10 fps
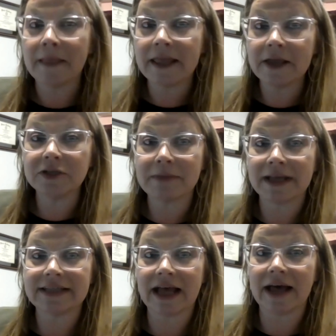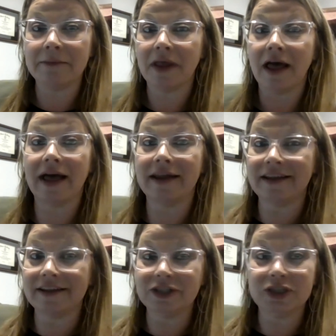Here's my timeline,
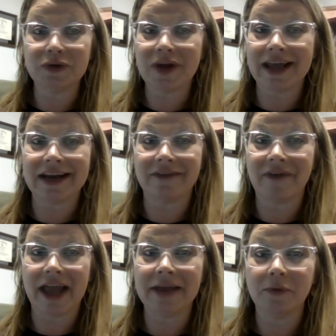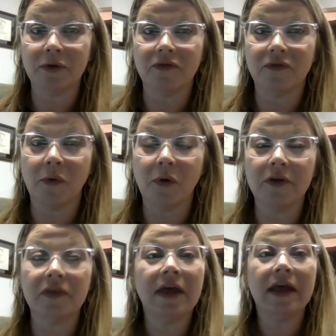due date of April 4th.